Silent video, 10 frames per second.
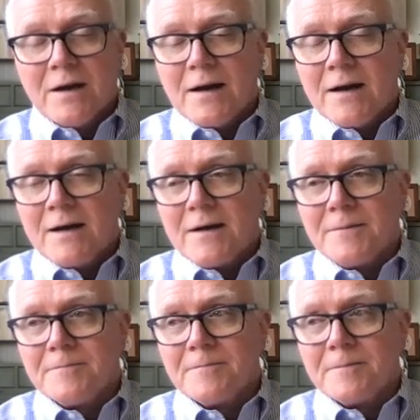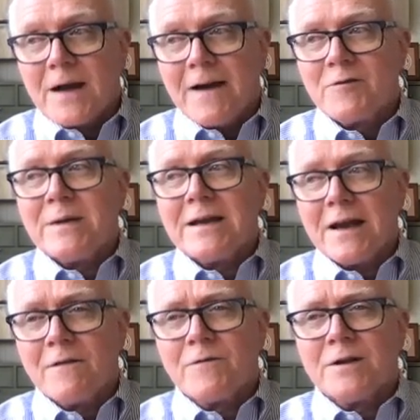uh, I have to be
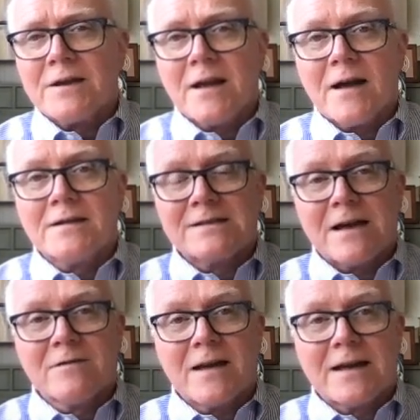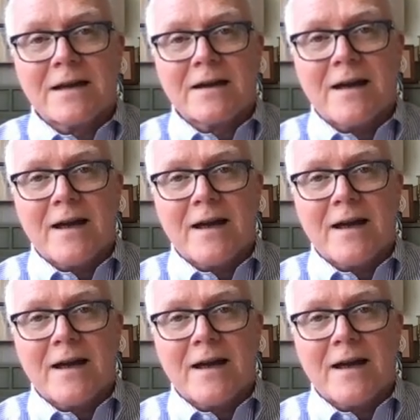careful and not sound like